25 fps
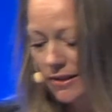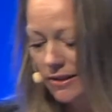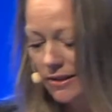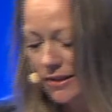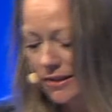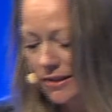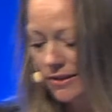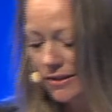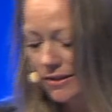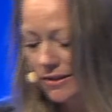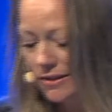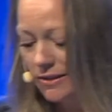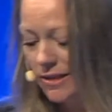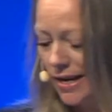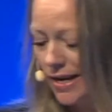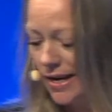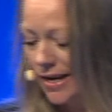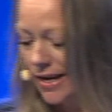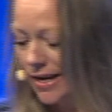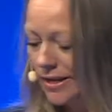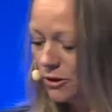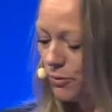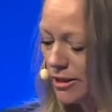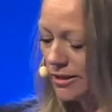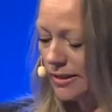Telia is
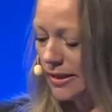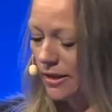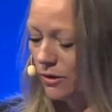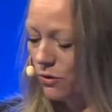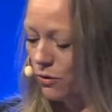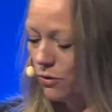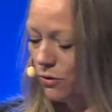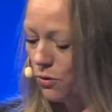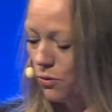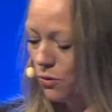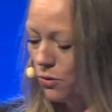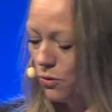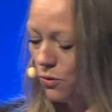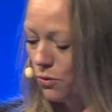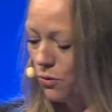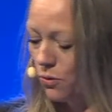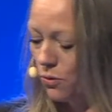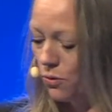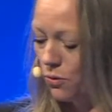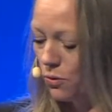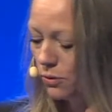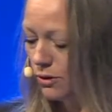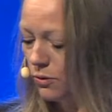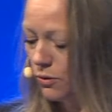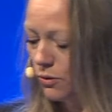present in all the
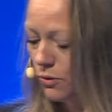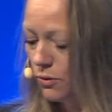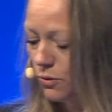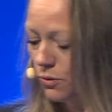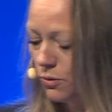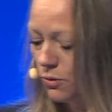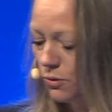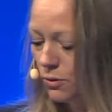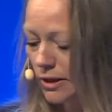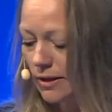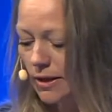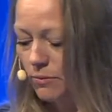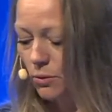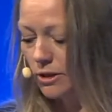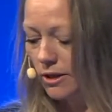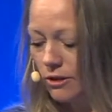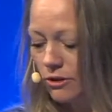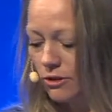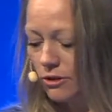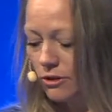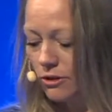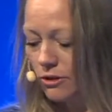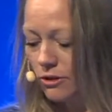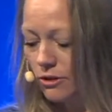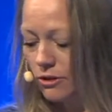Nordic and Baltic
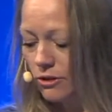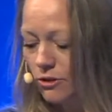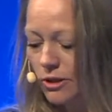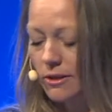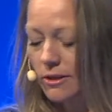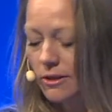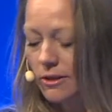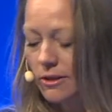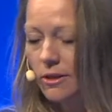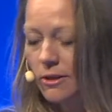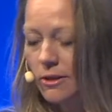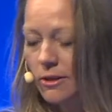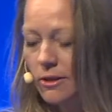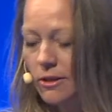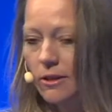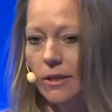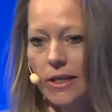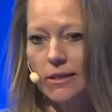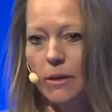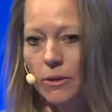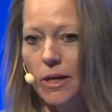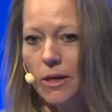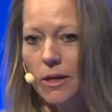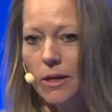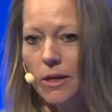countries
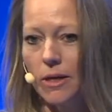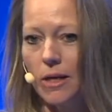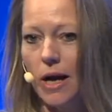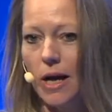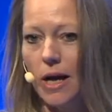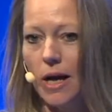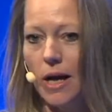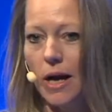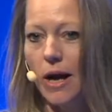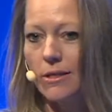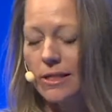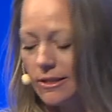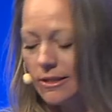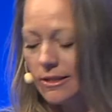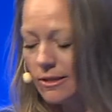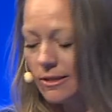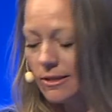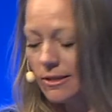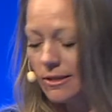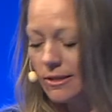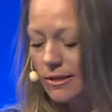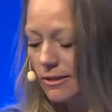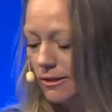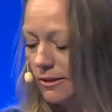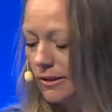except Iceland.
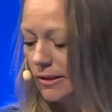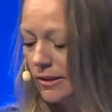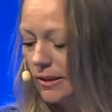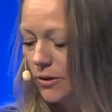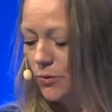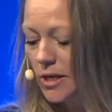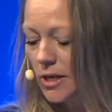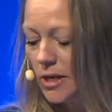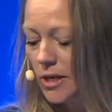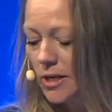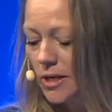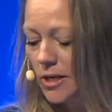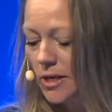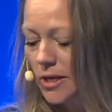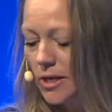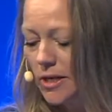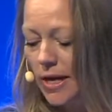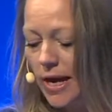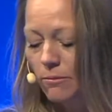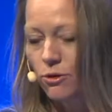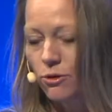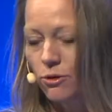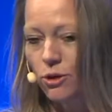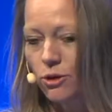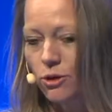We aim
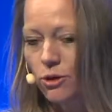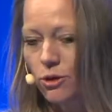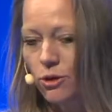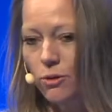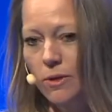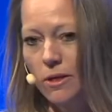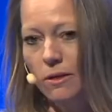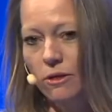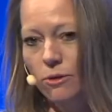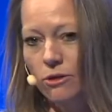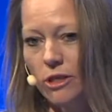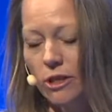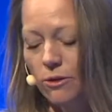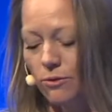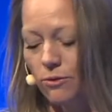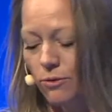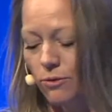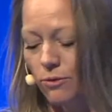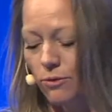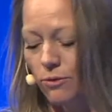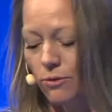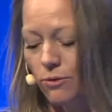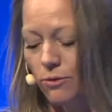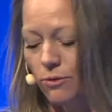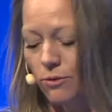to be the new
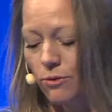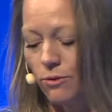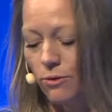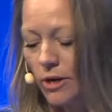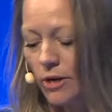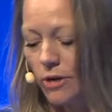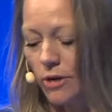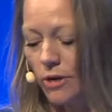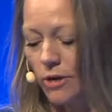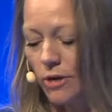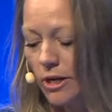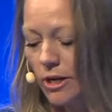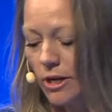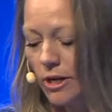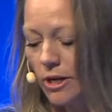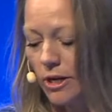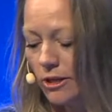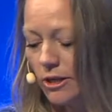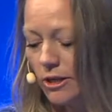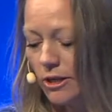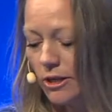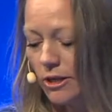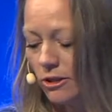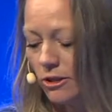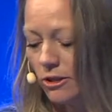generation telco,
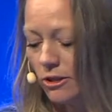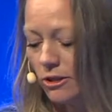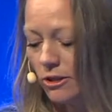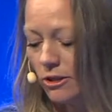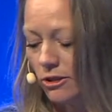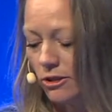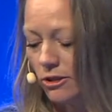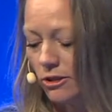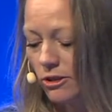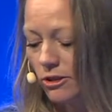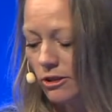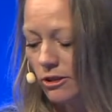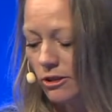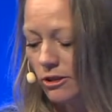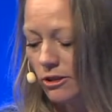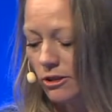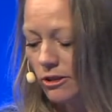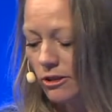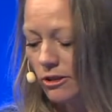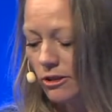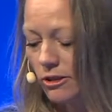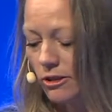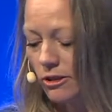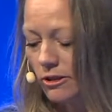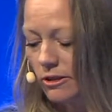providing
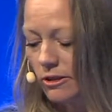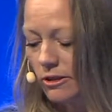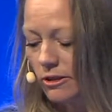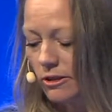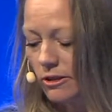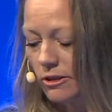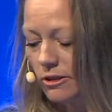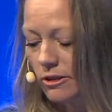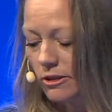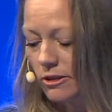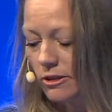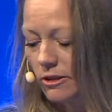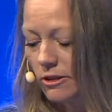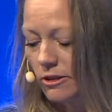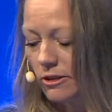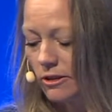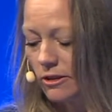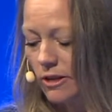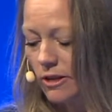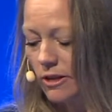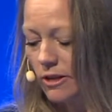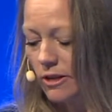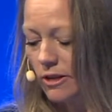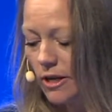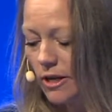network
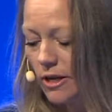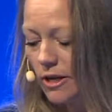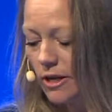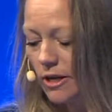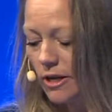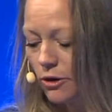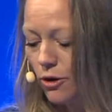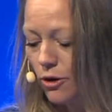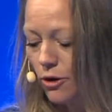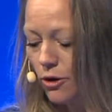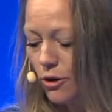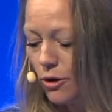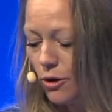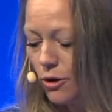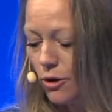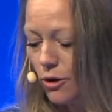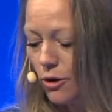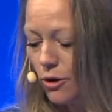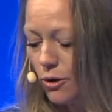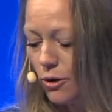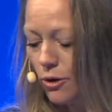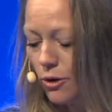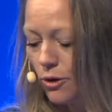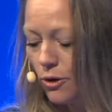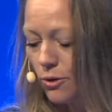services and
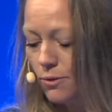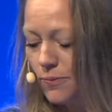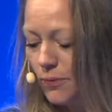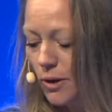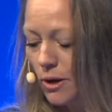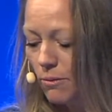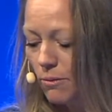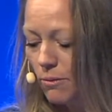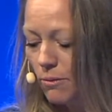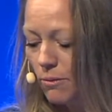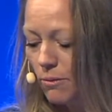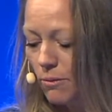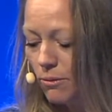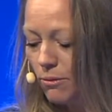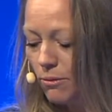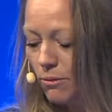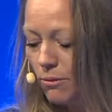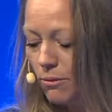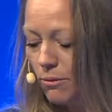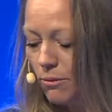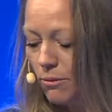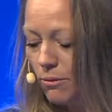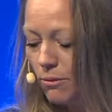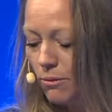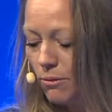also other tools
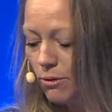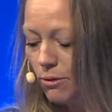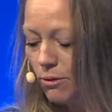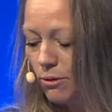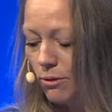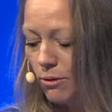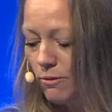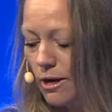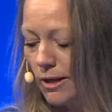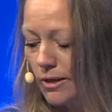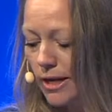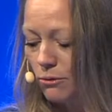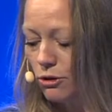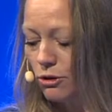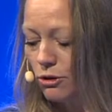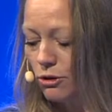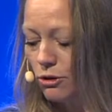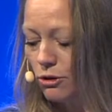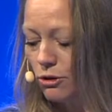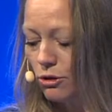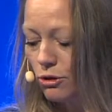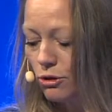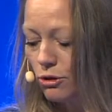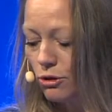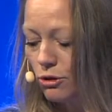that people and companies
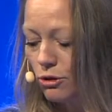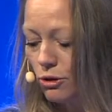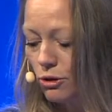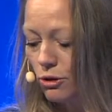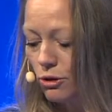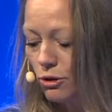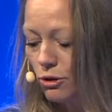need